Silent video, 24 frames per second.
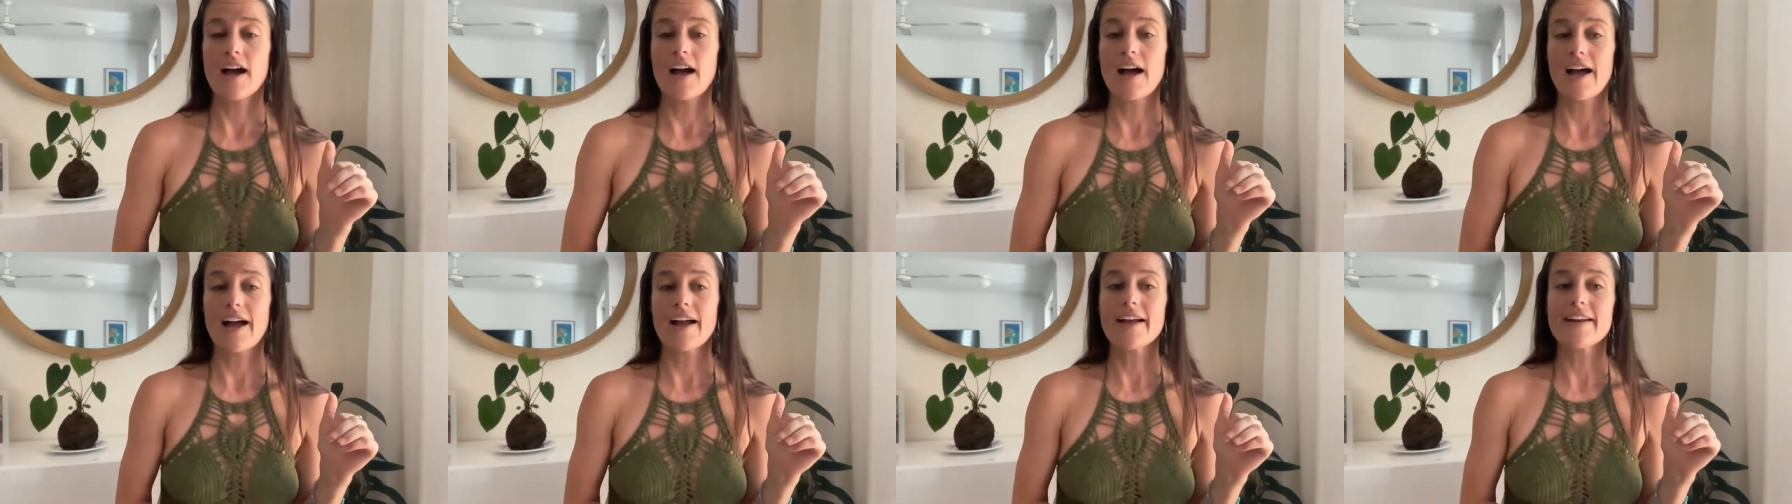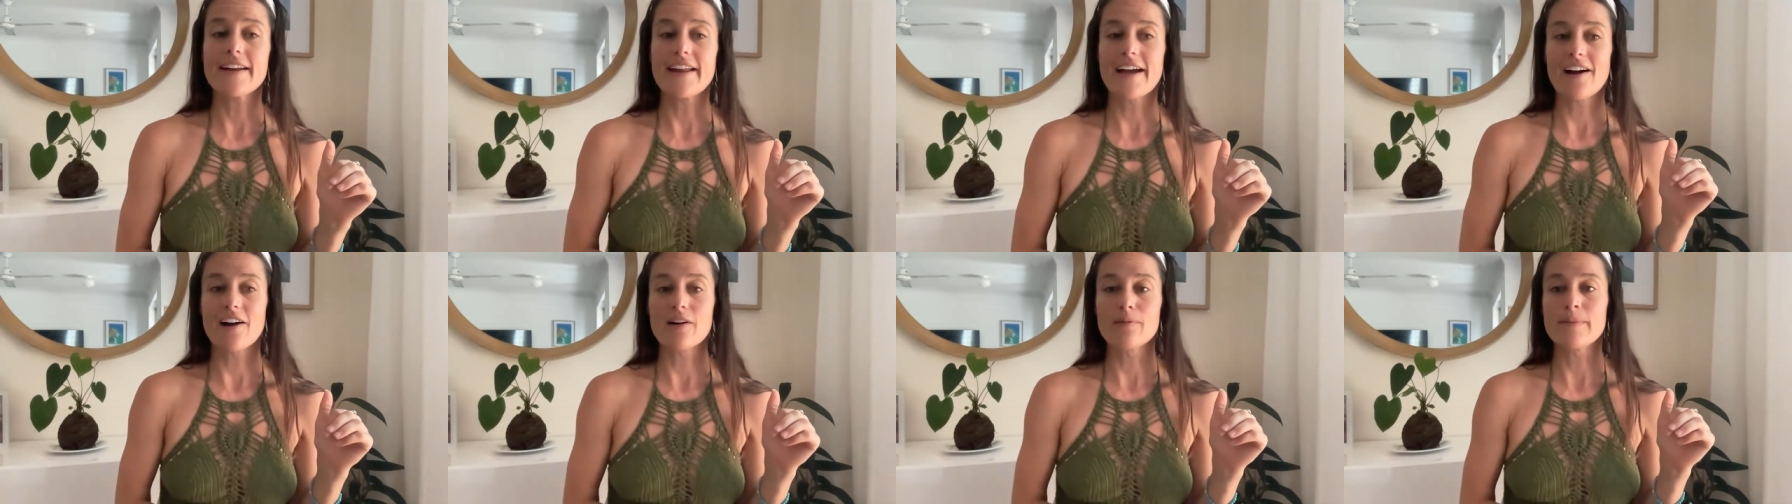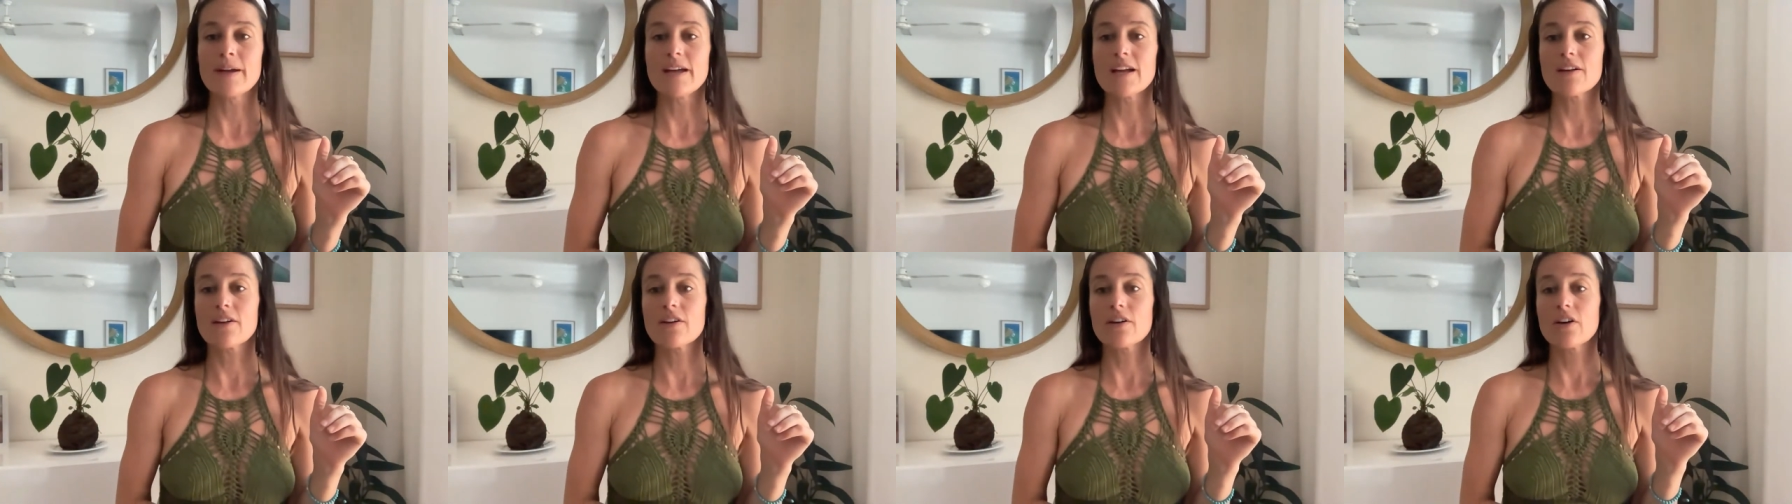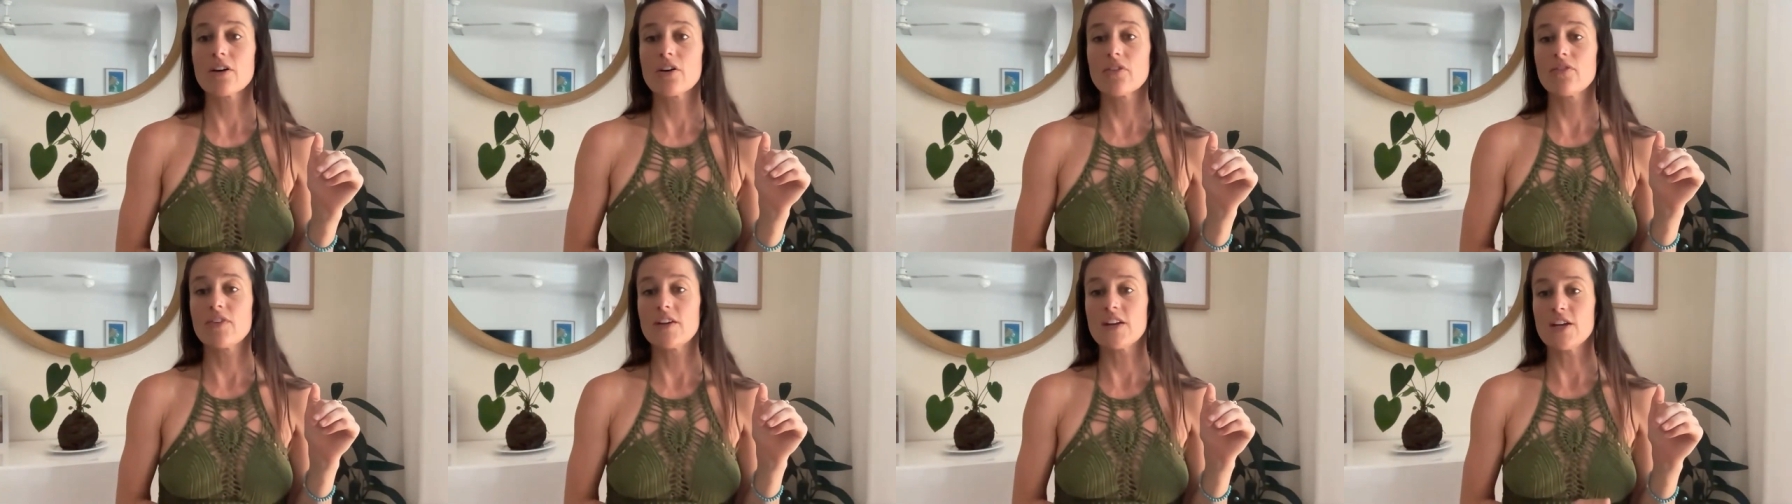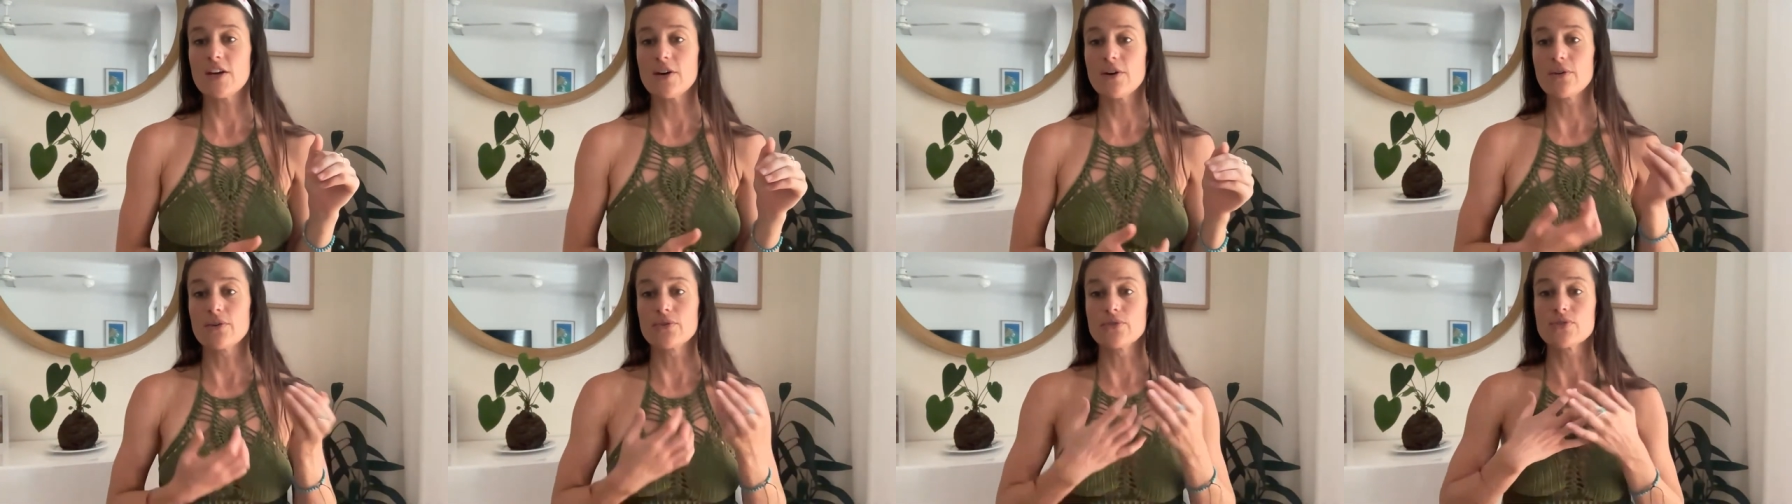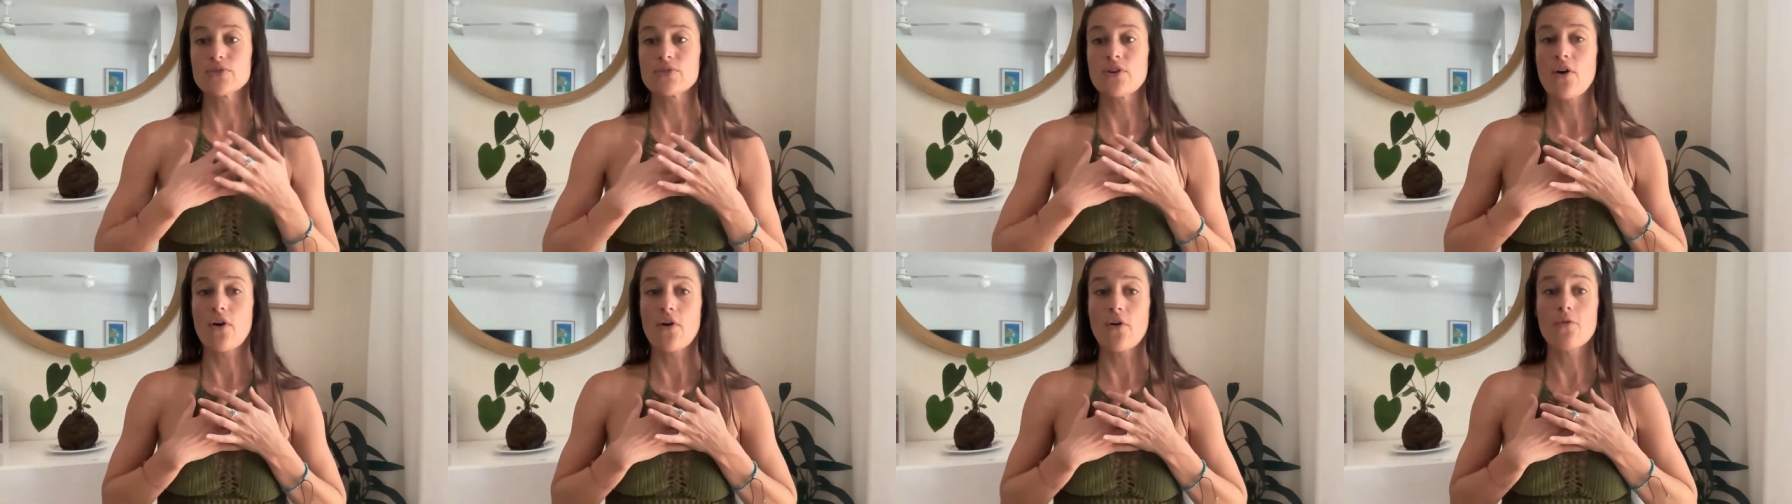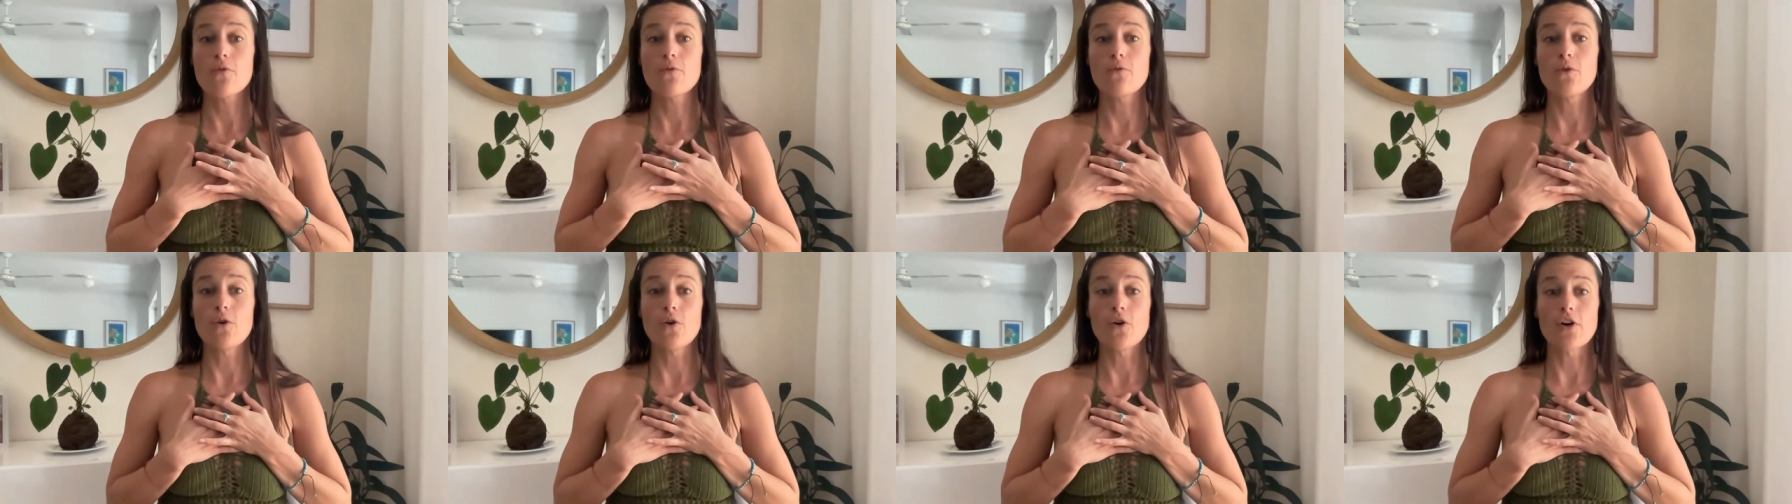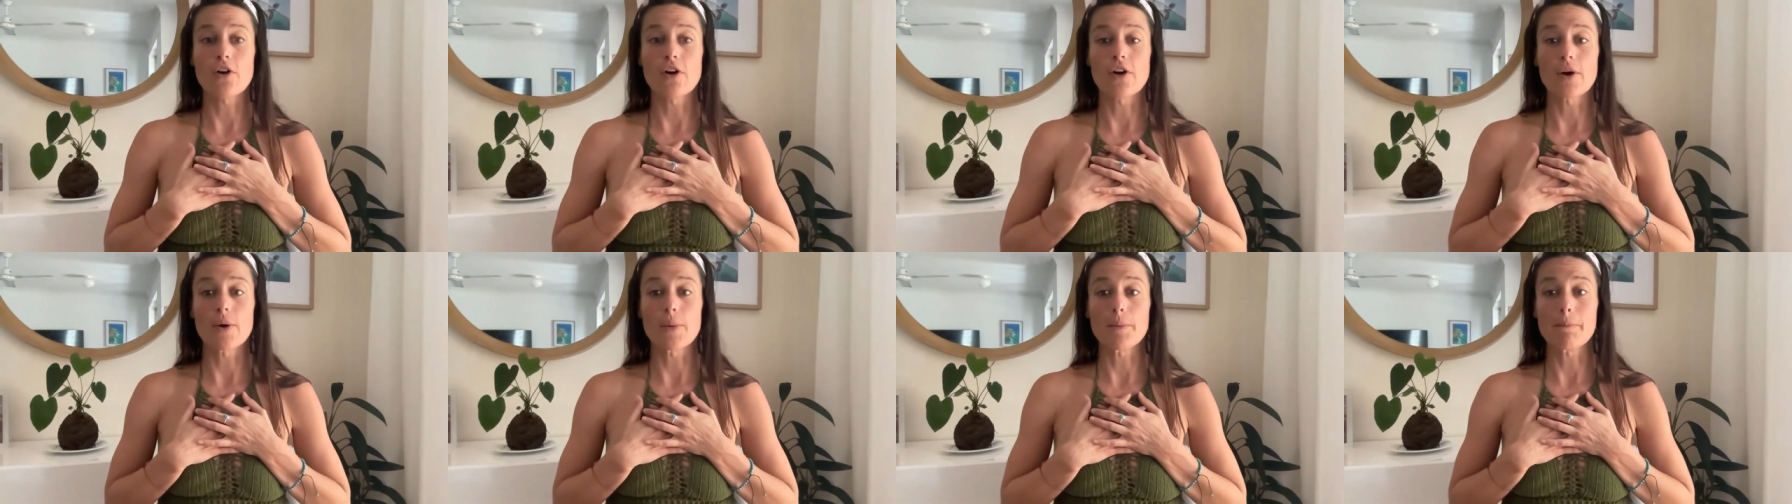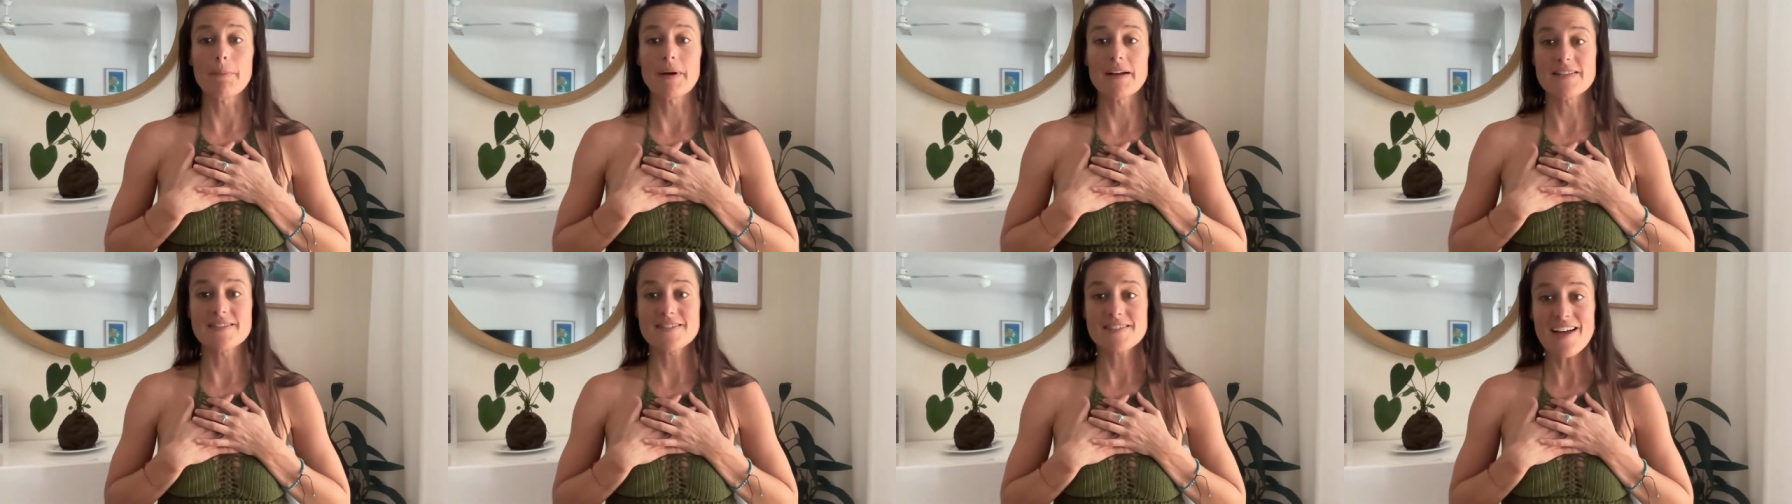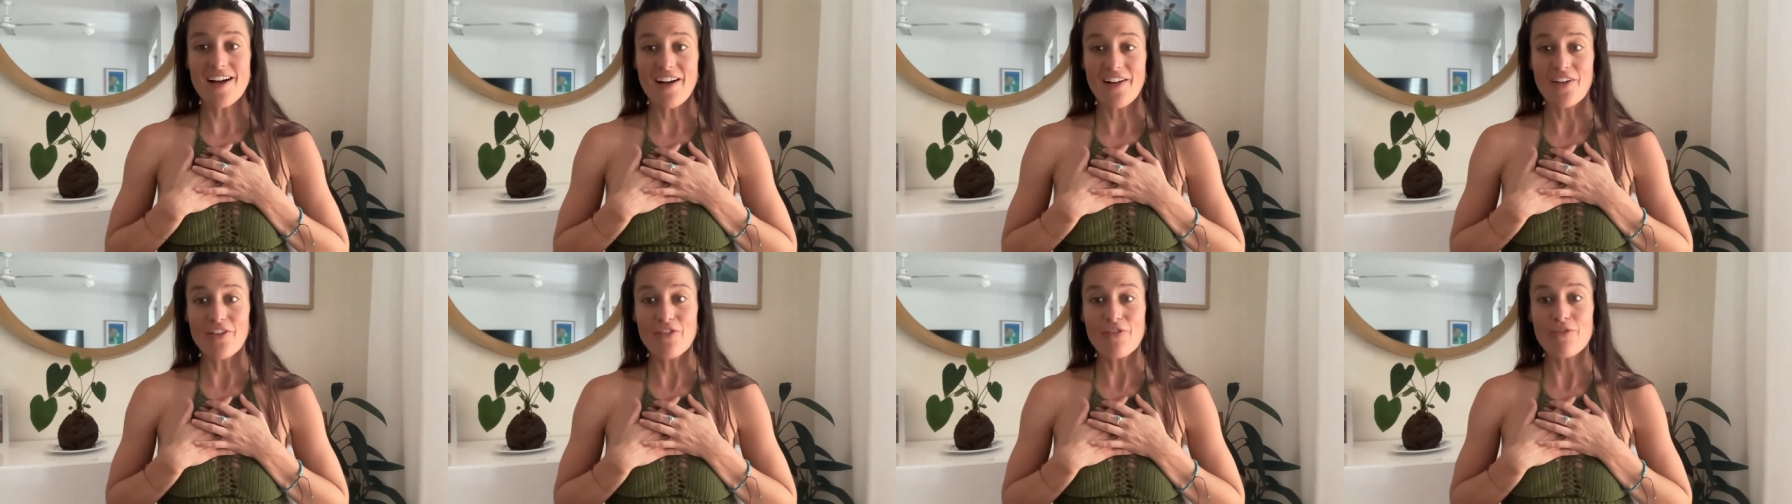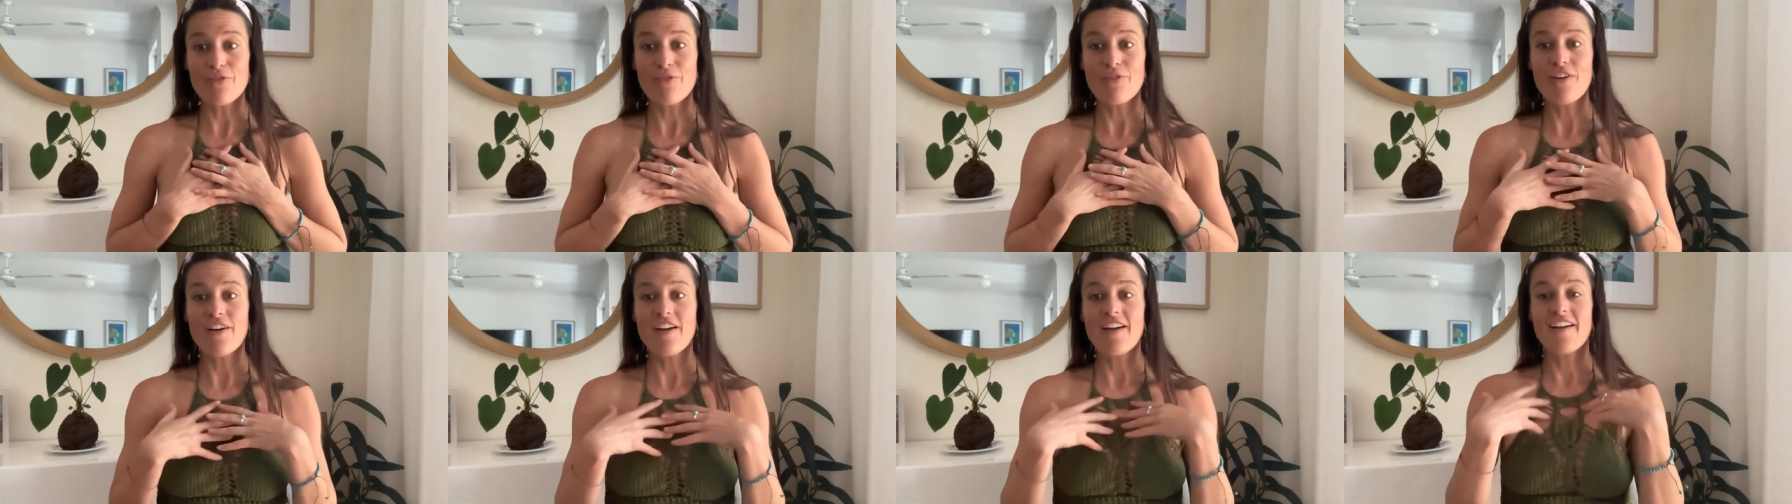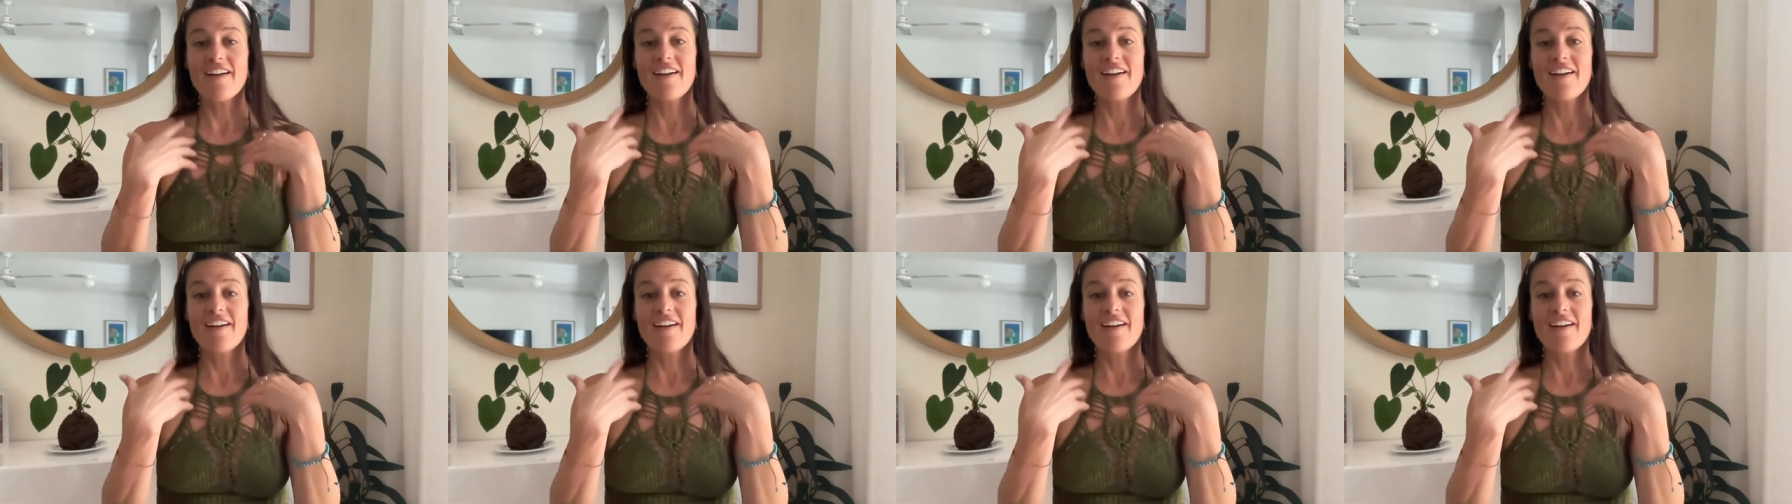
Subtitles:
I now make videos for myself